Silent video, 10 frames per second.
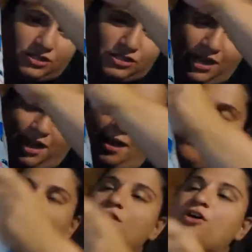So you should
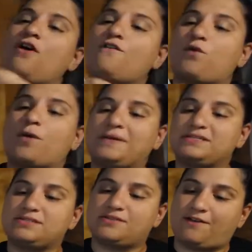have four
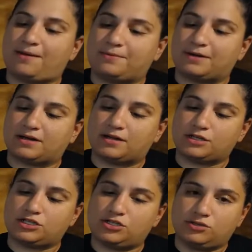pieces of fabric,
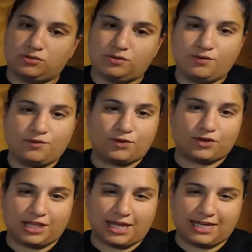two for
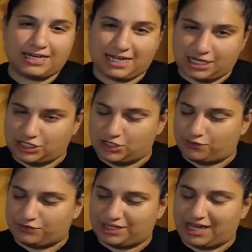the lining and two
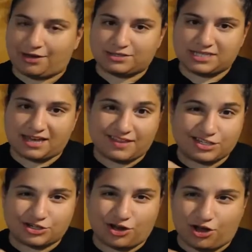for the outside. They
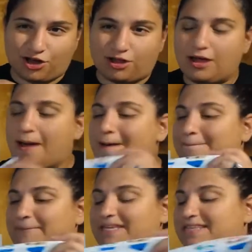should all be